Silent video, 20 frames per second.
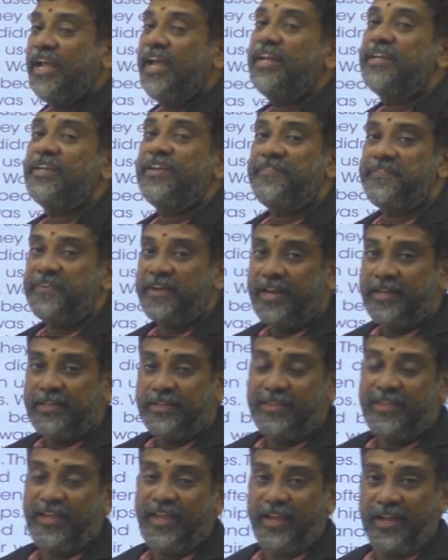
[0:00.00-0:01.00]
a
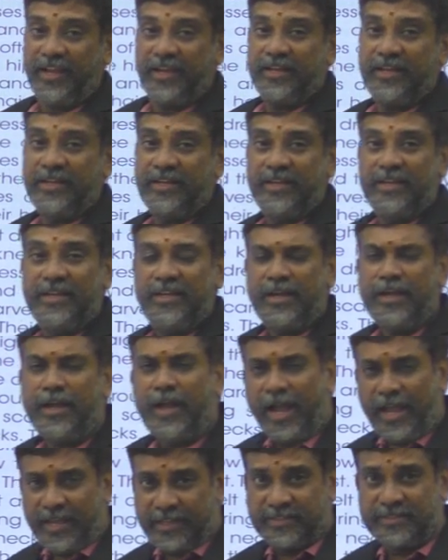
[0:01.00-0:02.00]
different thing.
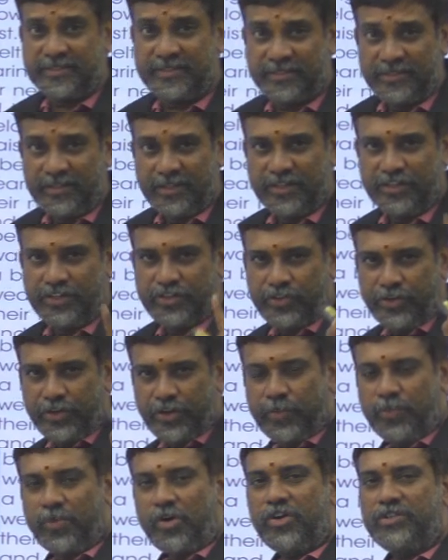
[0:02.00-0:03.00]
Guys, do
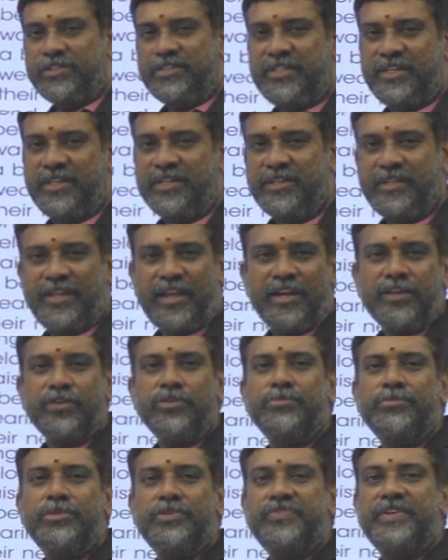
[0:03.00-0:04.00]
you watch
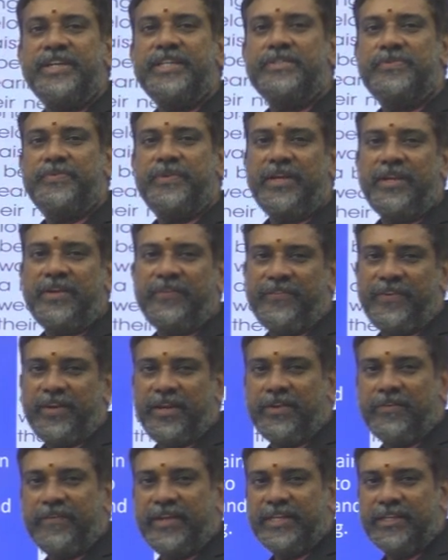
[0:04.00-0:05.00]
Telugu movies very
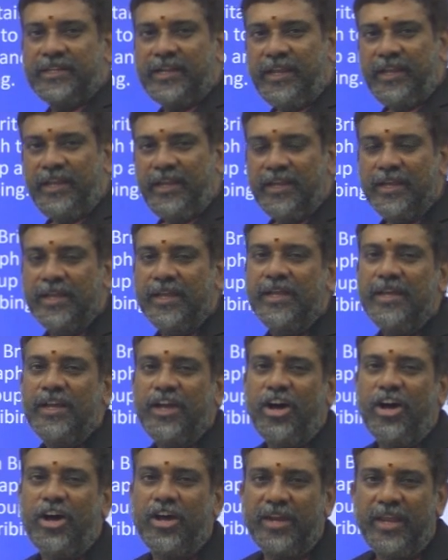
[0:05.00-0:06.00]
frequently
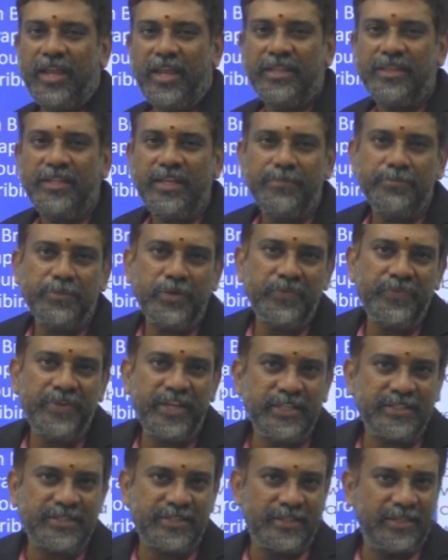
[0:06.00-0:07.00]
or Hindi
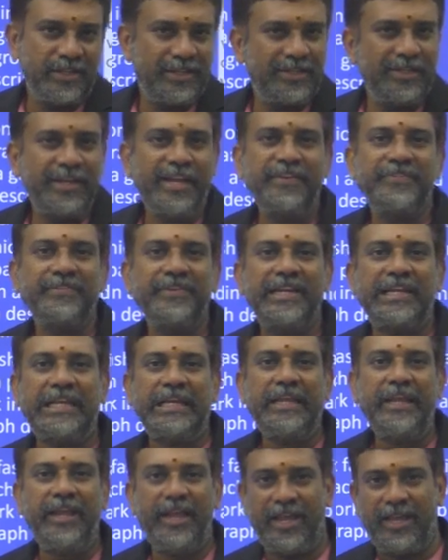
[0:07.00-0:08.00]
movies?
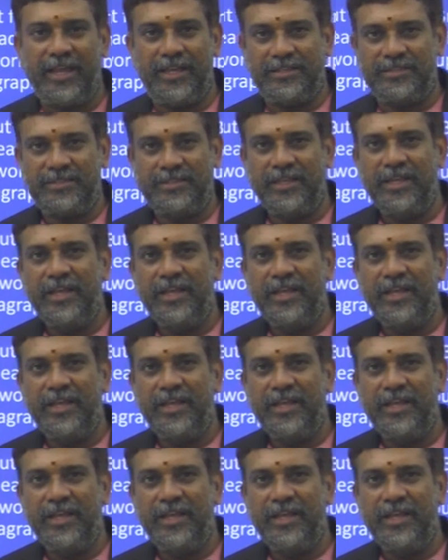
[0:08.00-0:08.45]
Definitely yes.